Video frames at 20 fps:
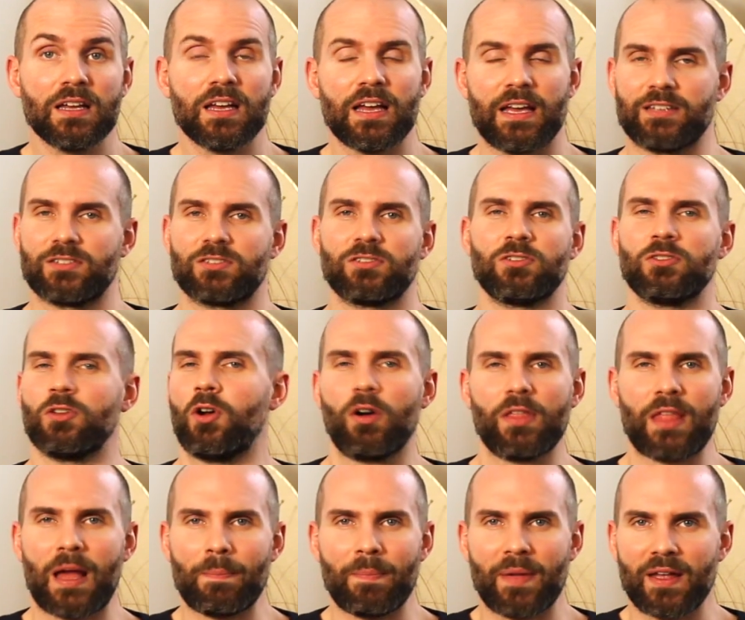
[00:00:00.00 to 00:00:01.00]
It's
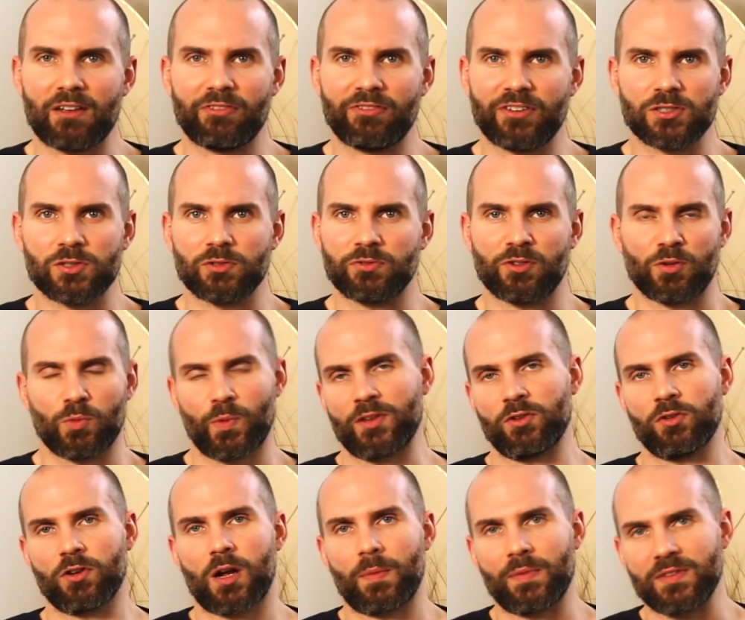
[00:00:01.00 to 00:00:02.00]
not that beneficial for when
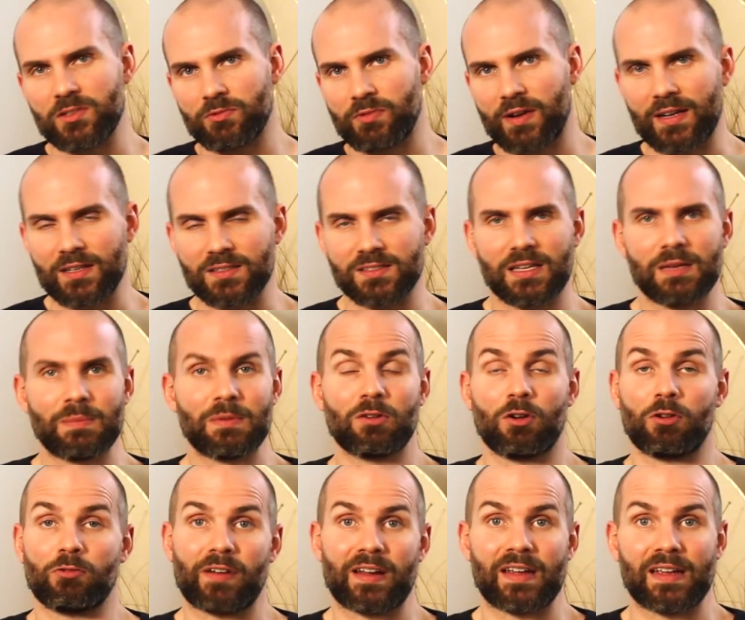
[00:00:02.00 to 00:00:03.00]
you're coming to write an assignment
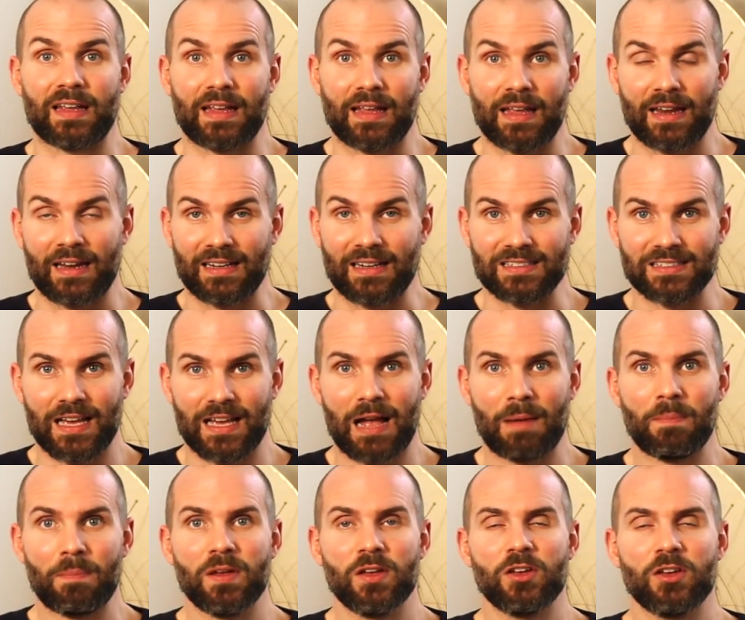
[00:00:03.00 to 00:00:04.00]
or writing an
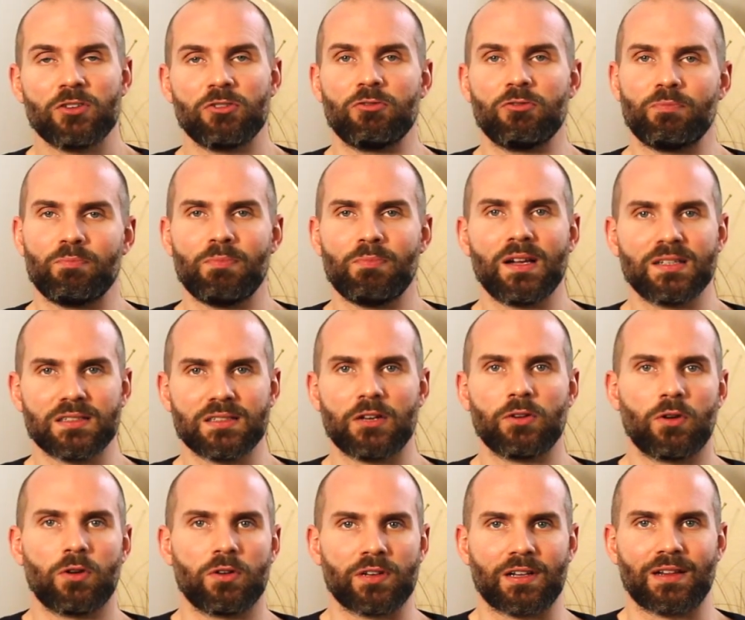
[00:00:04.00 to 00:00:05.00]
exam. You've missed
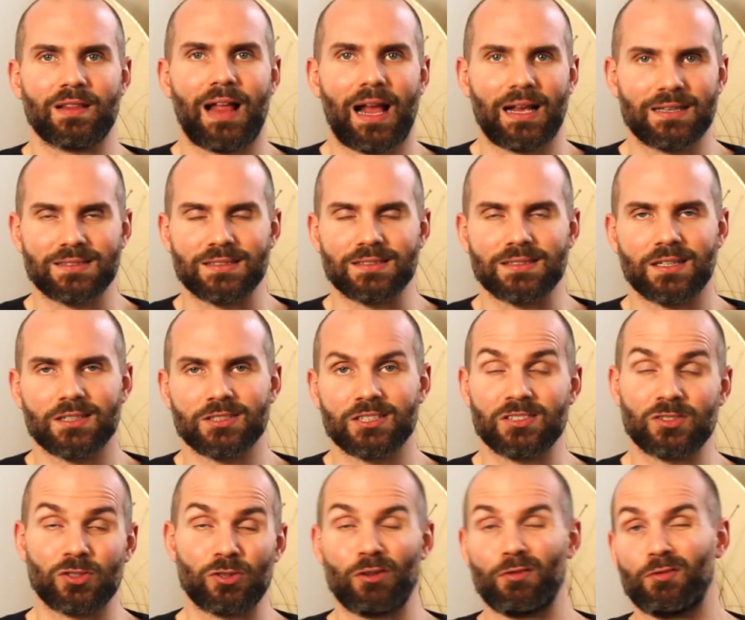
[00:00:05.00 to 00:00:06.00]
out on class
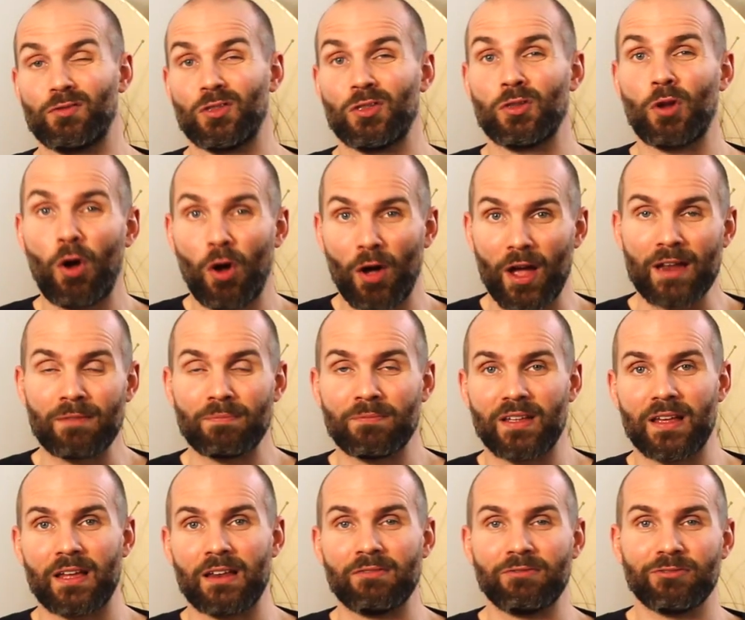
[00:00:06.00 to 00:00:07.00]
discussions, or you've not
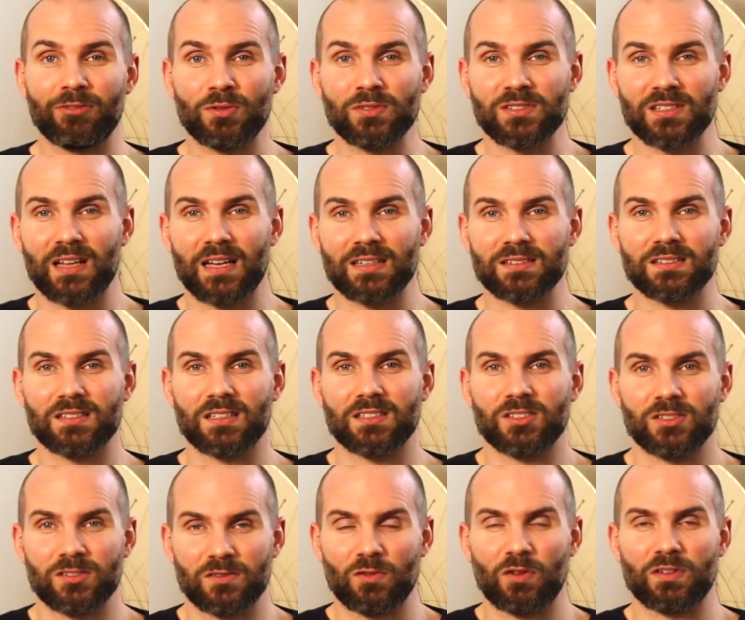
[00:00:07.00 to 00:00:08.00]
influenced class
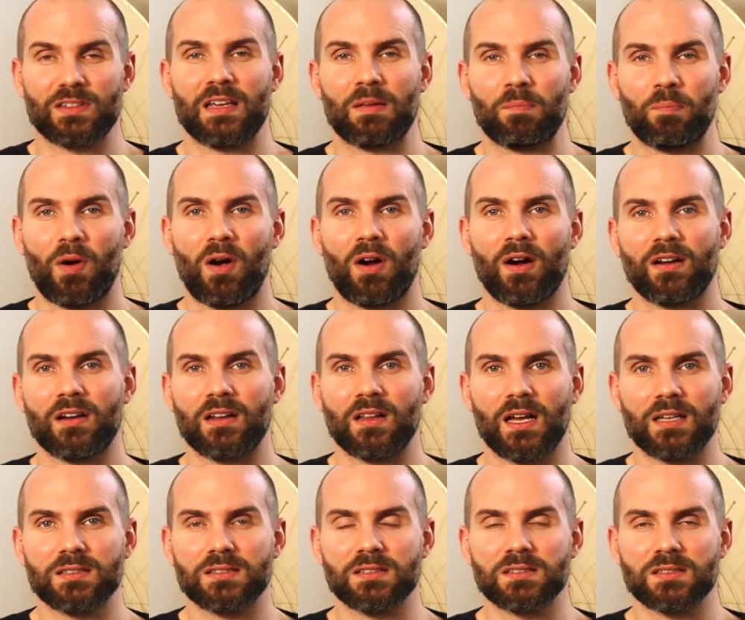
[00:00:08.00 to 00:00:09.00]
discussions, you've not taken part in
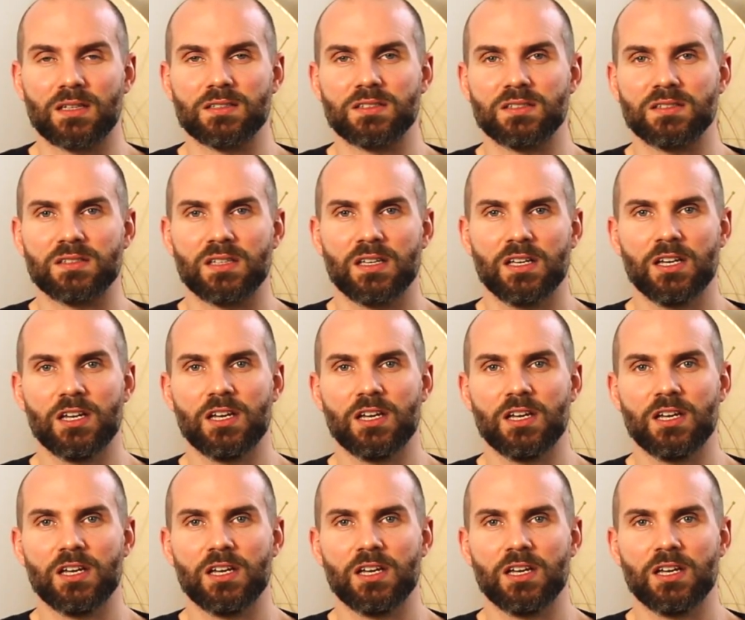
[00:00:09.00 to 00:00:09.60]
class discussions.